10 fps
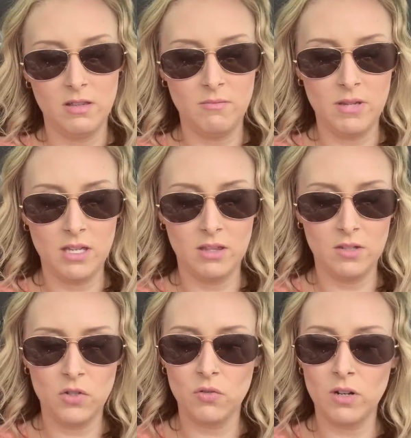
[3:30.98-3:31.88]
them being
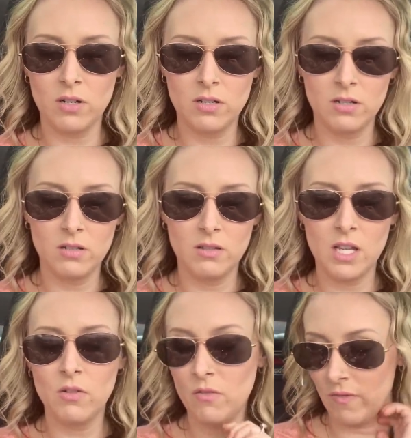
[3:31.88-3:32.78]
this short
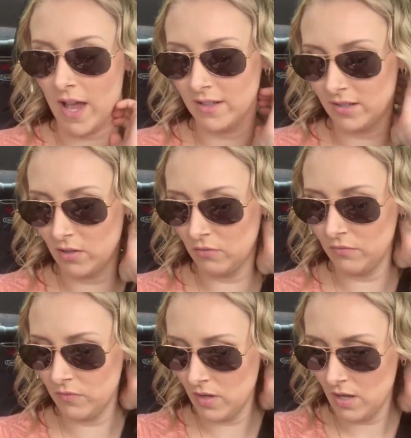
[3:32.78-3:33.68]
they grow fast though
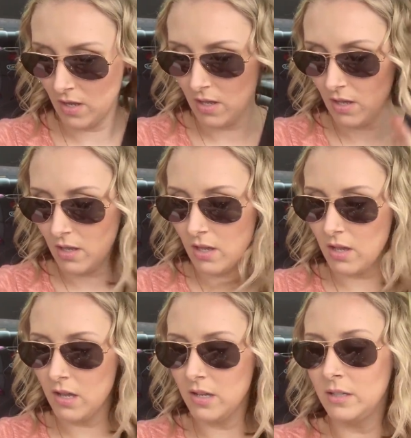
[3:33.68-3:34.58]

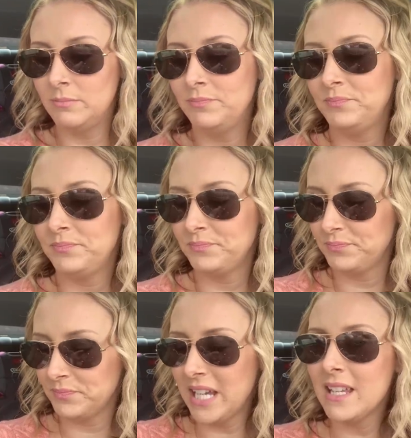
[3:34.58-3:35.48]
um,
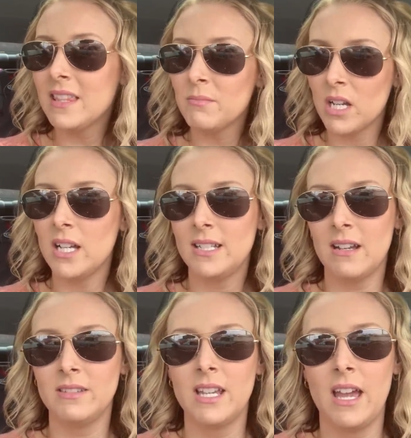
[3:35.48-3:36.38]
I get them cut
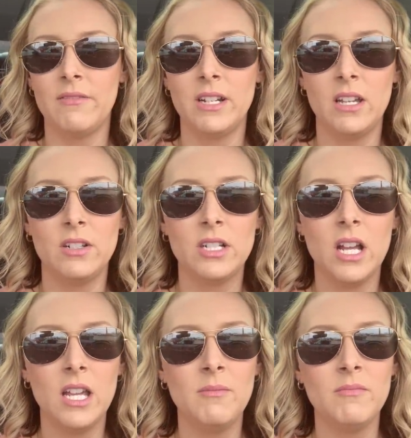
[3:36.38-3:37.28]
down like every other
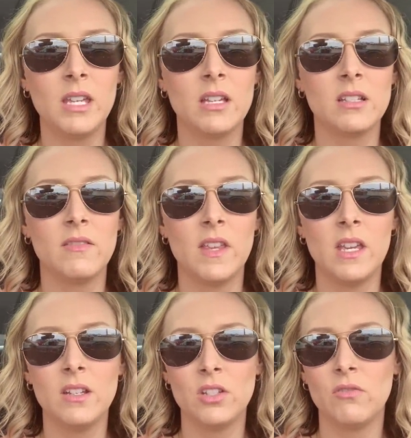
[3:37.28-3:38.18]
time because if they
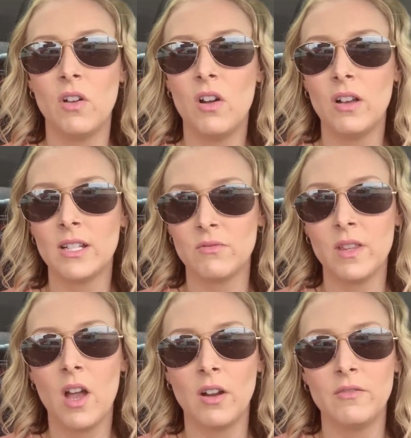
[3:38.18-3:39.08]
get too long, it's
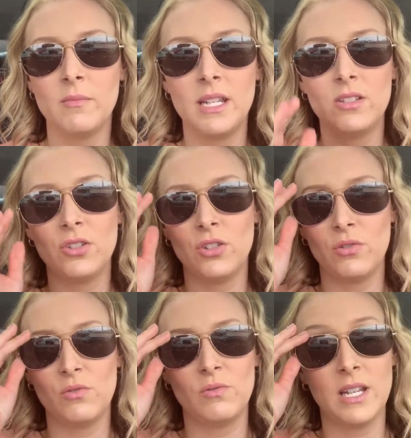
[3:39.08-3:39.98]
really hard for me
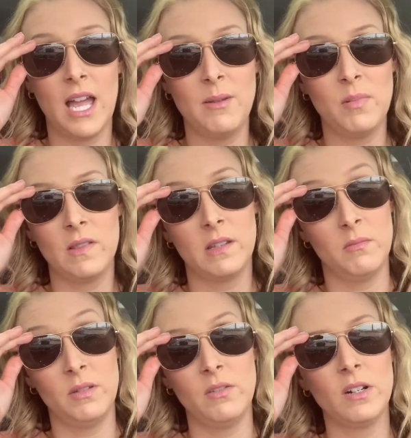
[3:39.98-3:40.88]
to type on the
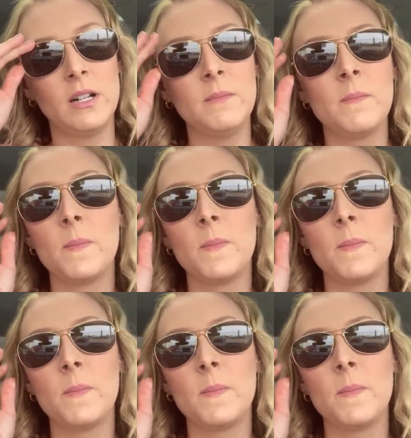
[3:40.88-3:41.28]
computer.